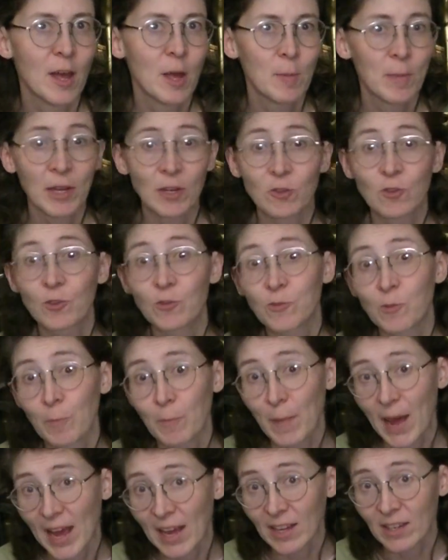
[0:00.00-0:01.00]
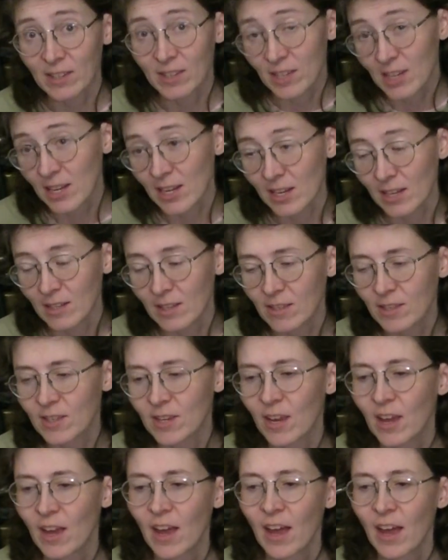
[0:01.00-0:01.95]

pictures from magazines